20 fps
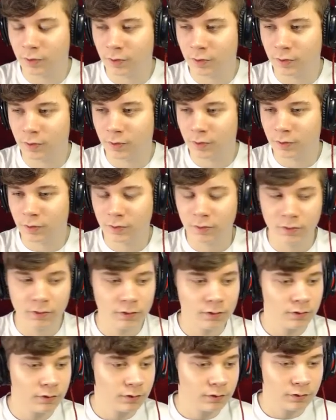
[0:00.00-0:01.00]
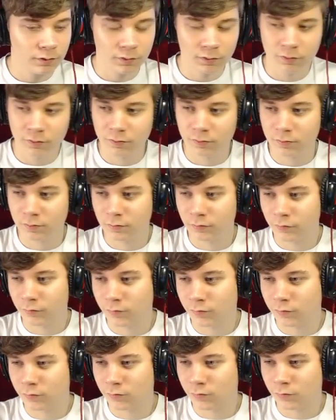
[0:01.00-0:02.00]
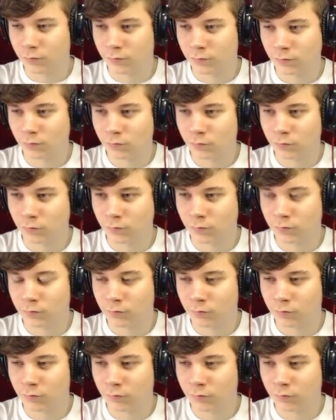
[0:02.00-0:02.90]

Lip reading: (no one is talking)